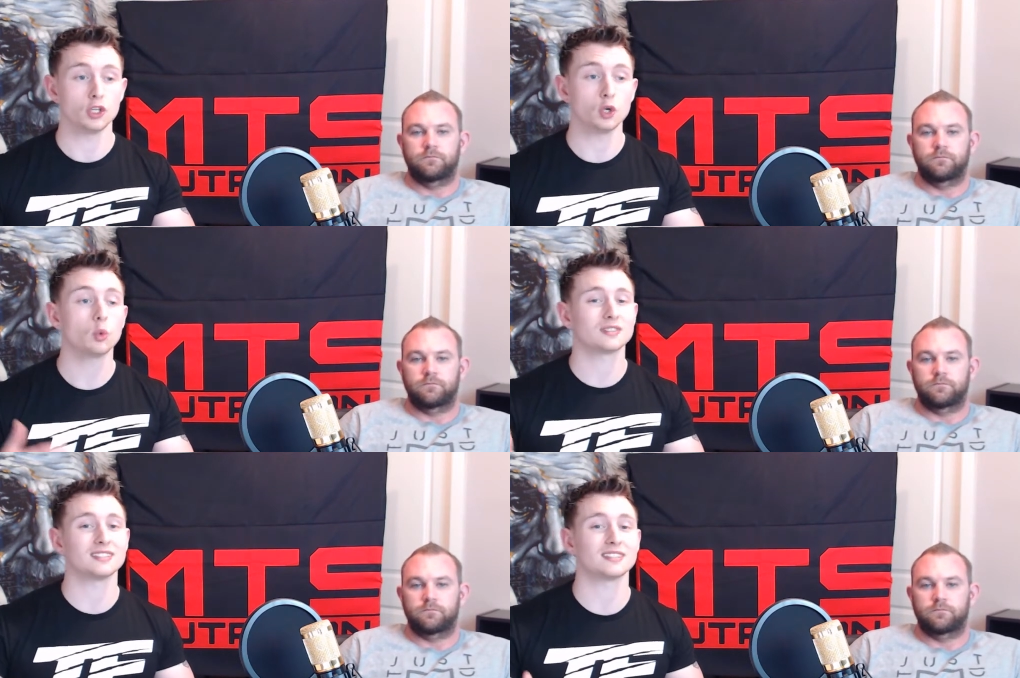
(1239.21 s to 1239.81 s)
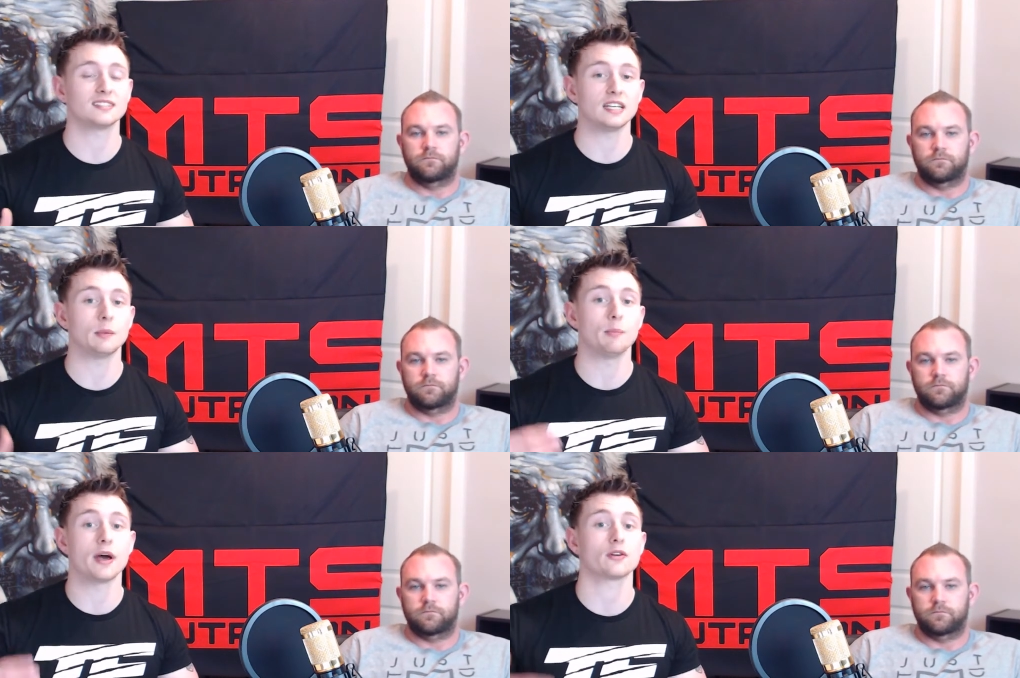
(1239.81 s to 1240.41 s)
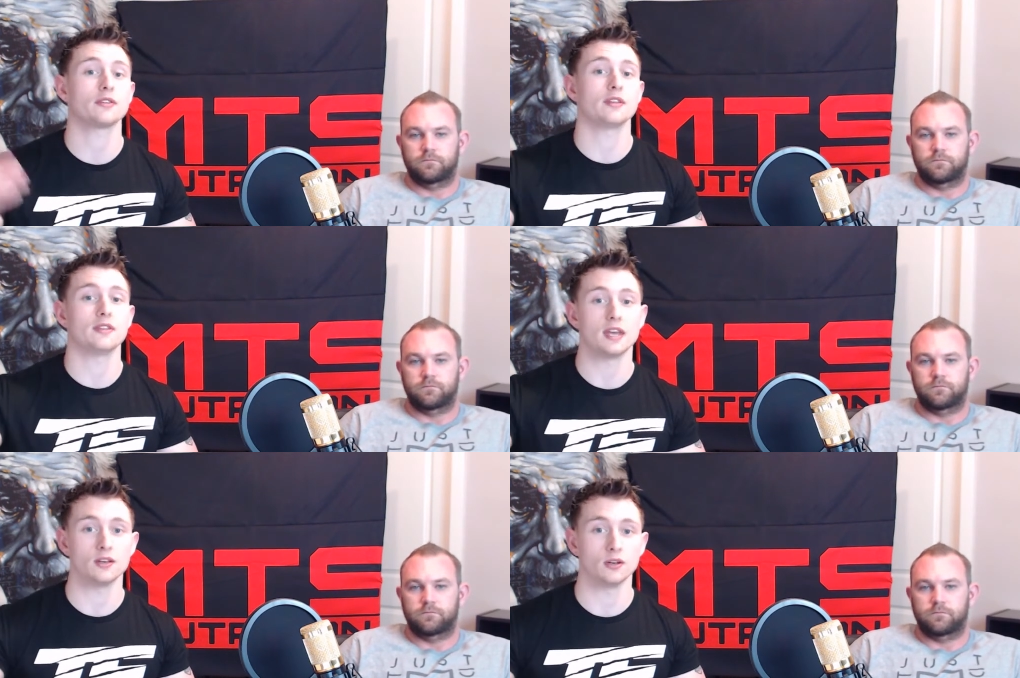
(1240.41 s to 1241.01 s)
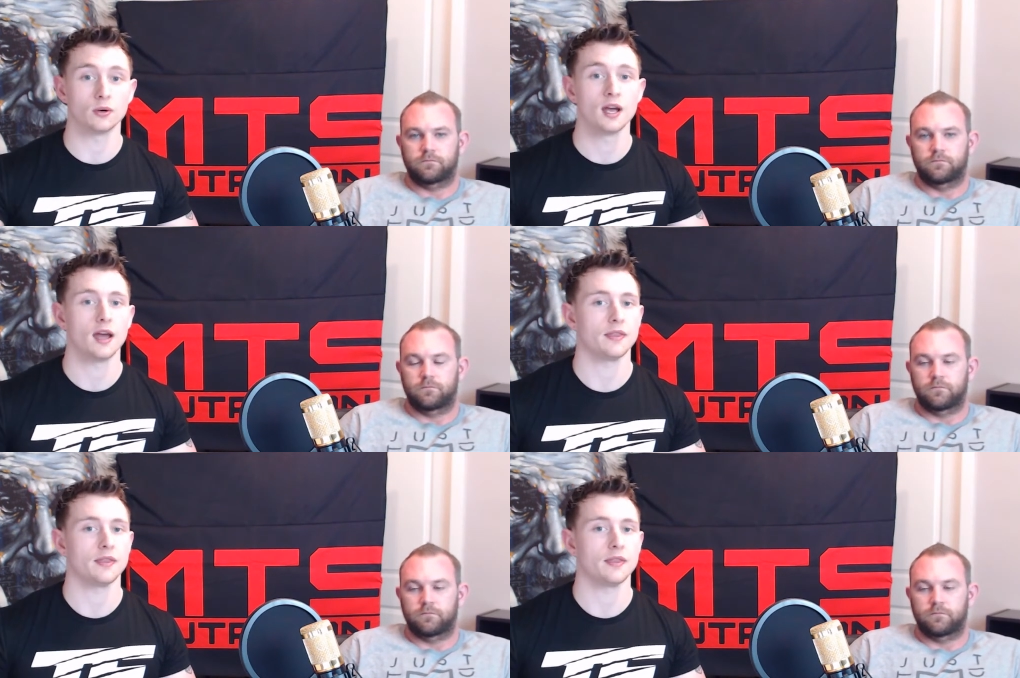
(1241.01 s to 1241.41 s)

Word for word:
Speaker 1: you will succeed better than they do